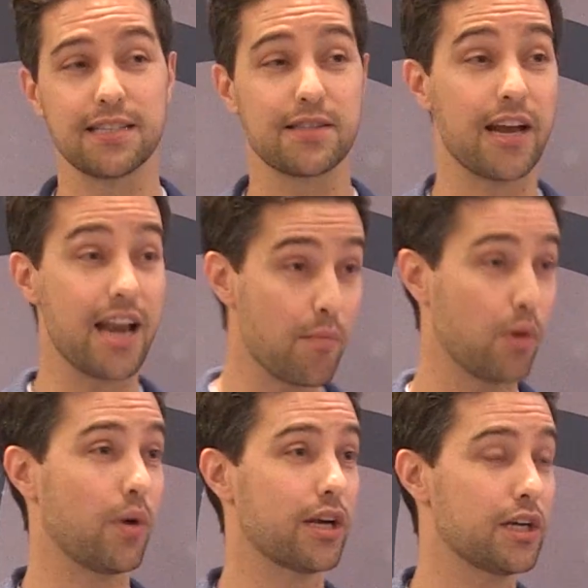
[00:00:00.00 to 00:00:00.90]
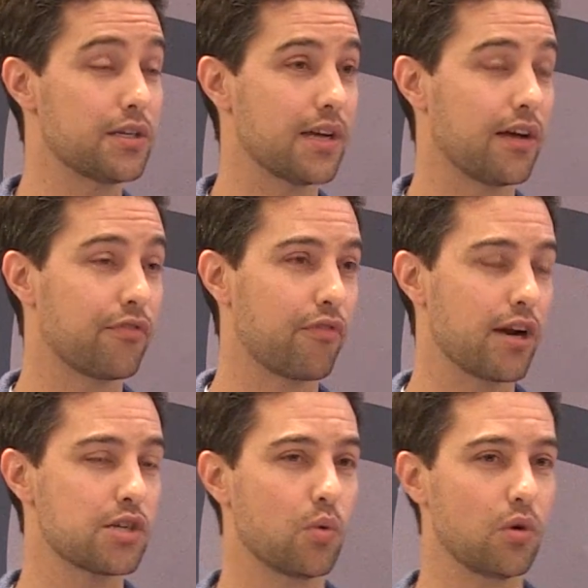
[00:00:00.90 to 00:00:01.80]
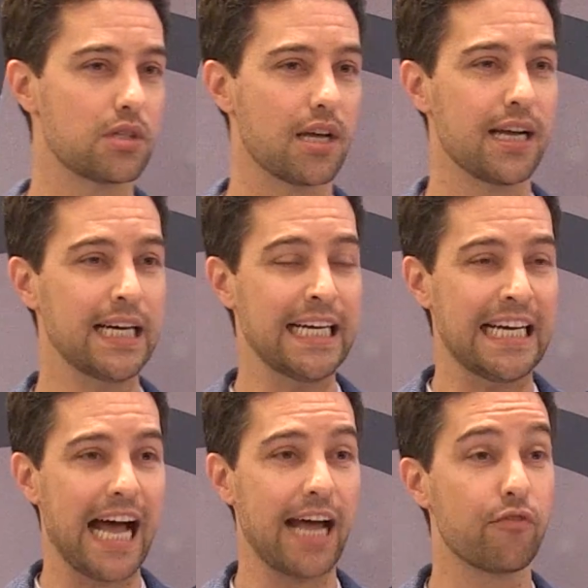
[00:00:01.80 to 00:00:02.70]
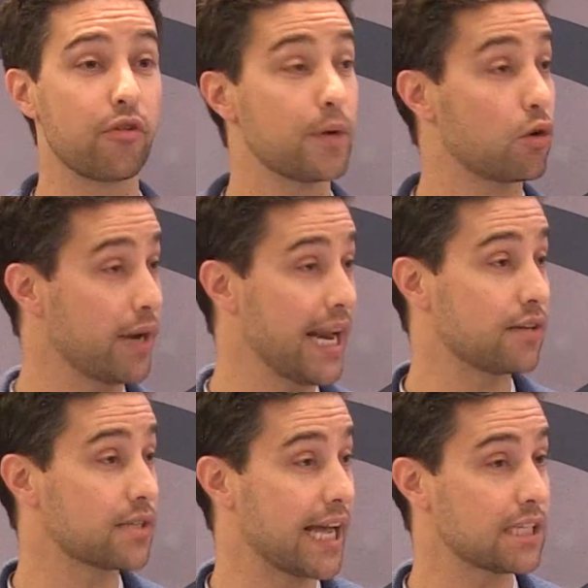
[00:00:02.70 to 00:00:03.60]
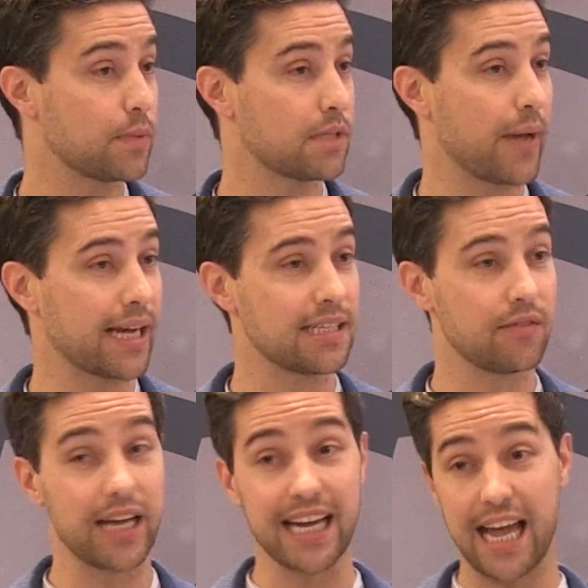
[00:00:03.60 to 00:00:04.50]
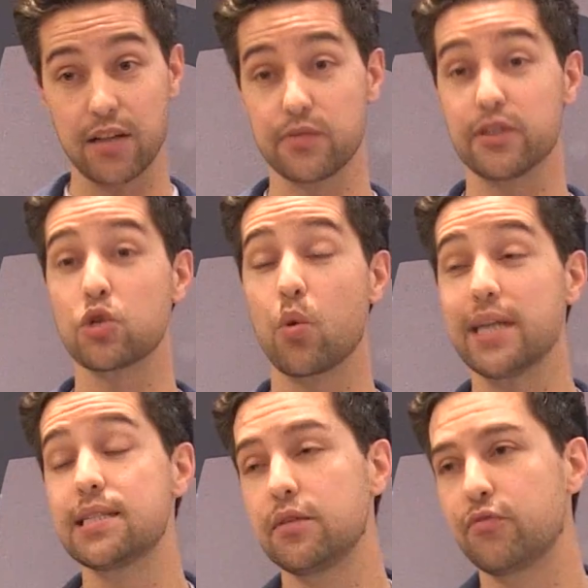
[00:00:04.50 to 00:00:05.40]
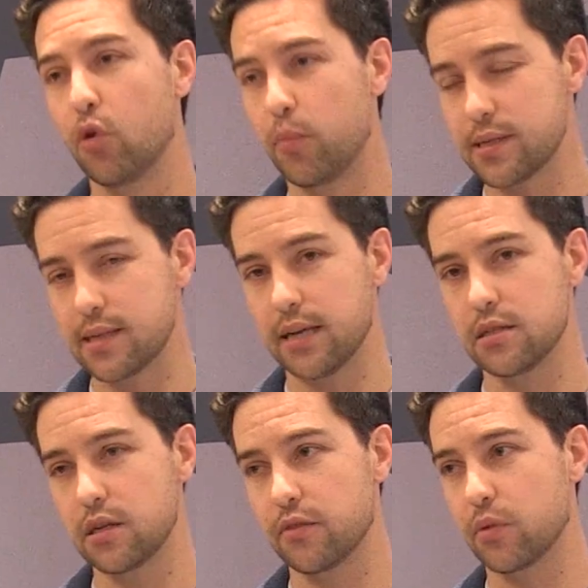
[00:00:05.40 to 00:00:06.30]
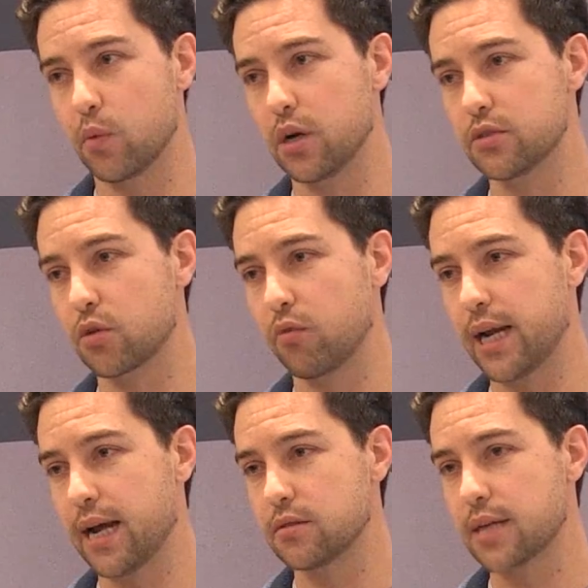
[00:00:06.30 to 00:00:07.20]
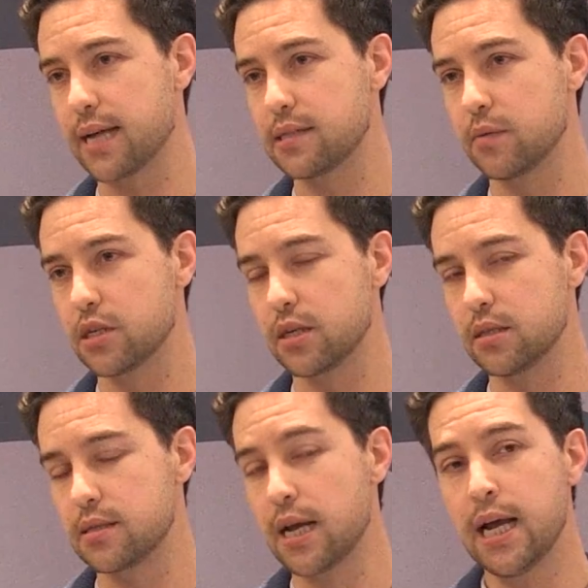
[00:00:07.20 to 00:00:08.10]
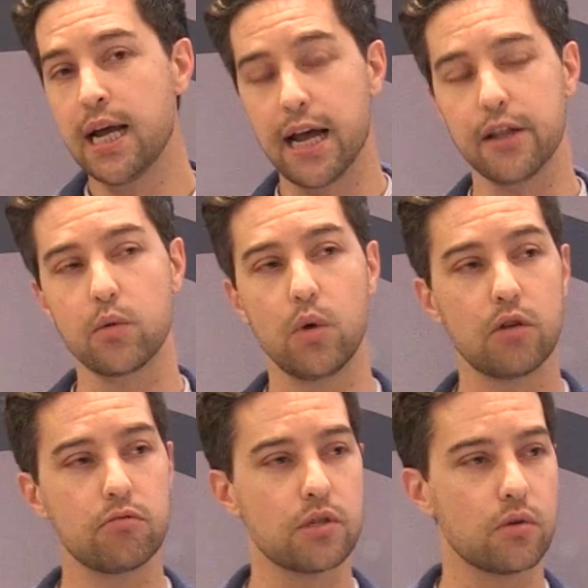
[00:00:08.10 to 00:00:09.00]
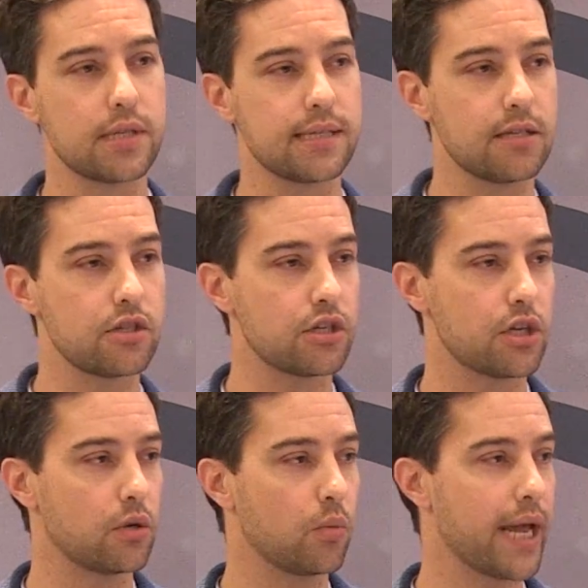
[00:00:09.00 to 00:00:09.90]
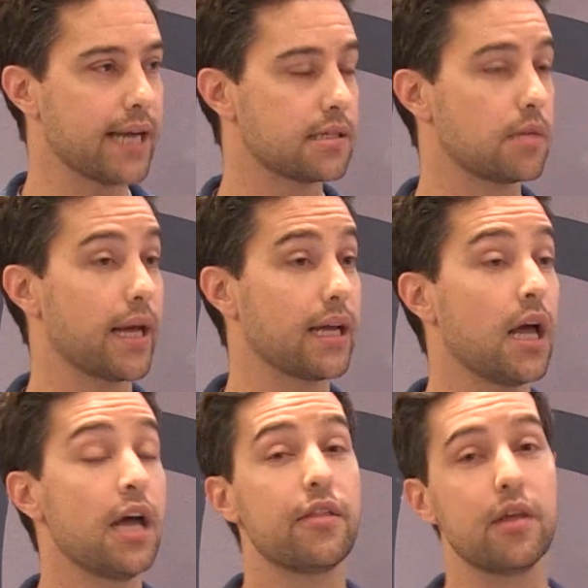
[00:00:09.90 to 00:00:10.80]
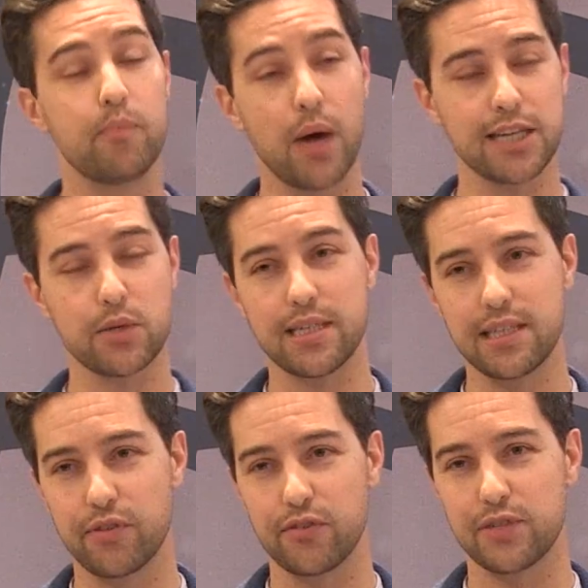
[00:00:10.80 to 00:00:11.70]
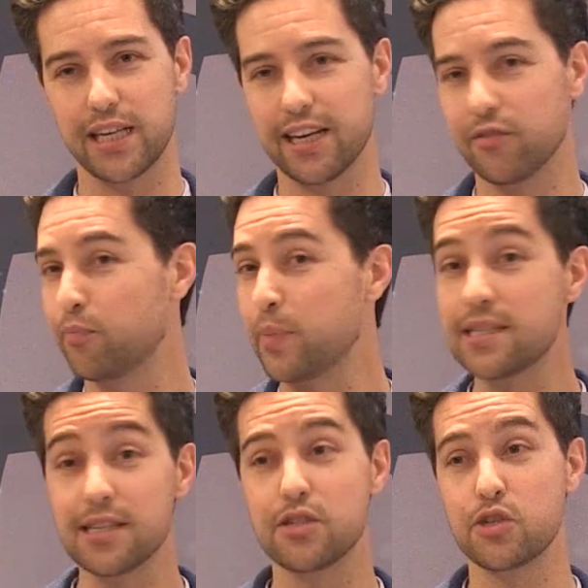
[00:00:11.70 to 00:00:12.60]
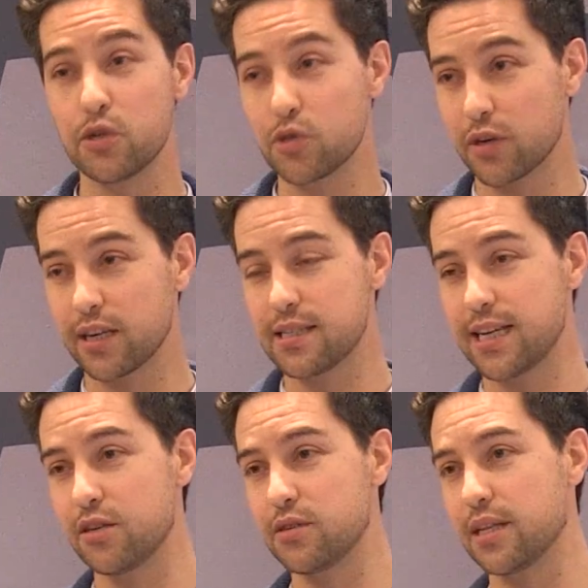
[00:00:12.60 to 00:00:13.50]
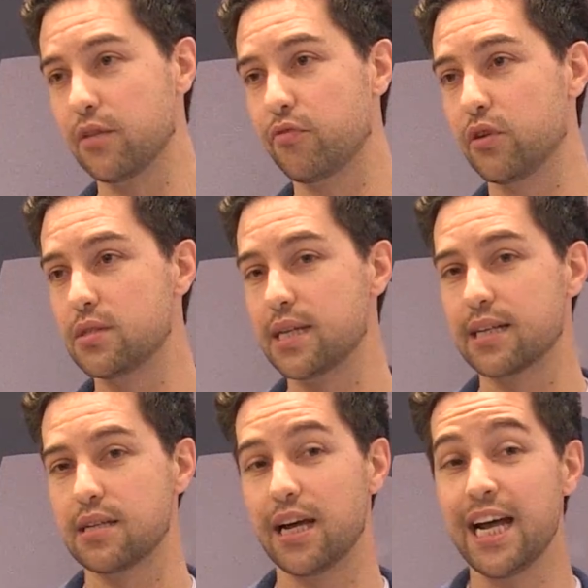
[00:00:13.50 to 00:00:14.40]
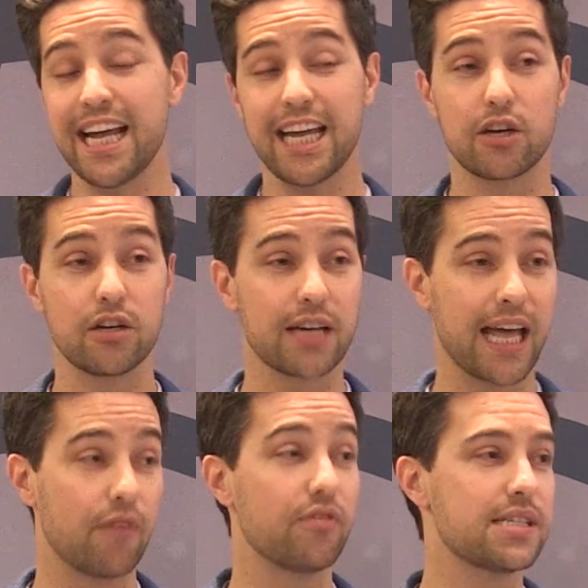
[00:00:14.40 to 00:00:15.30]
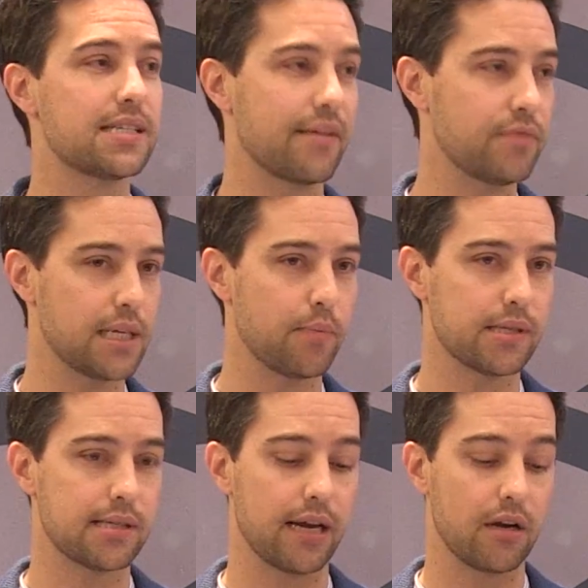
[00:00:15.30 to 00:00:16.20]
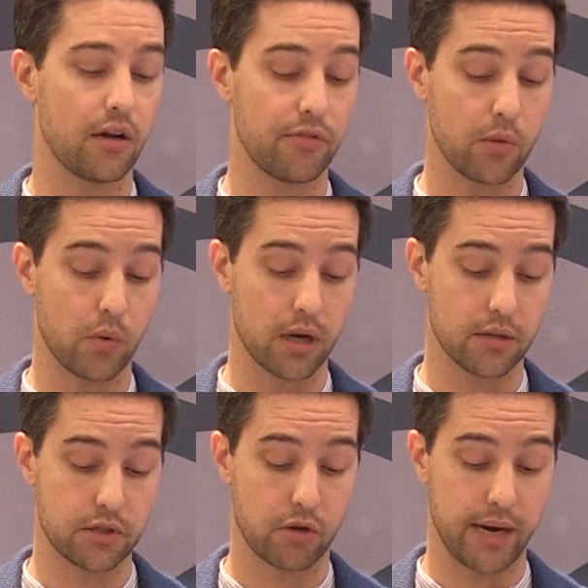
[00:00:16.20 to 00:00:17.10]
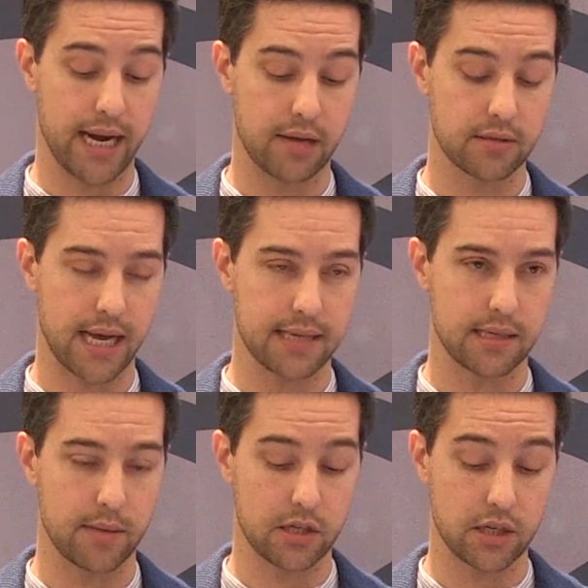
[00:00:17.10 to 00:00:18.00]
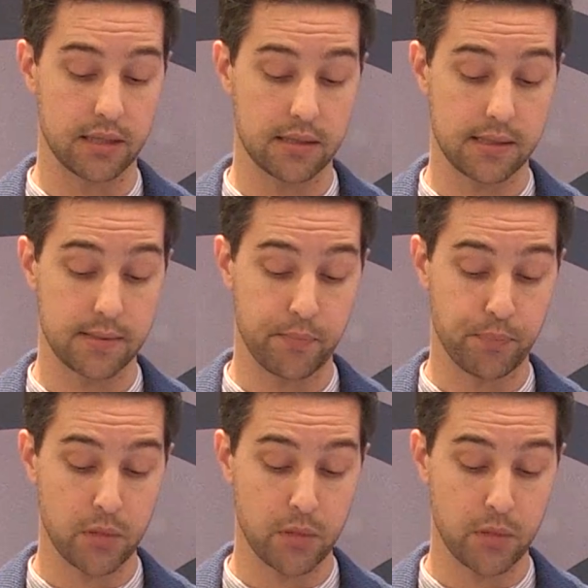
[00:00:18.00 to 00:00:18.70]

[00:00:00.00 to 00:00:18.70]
It's the number one user of fresh water. And from a greenhouse gas perspective, it accounts for twenty-four percent of the world's greenhouse gas emissions. And at the World Resources Institute, we estimate that by twenty fifty, if business as usual continues in the food sector, it could account for seventy percent of the world's greenhouse gas emissions.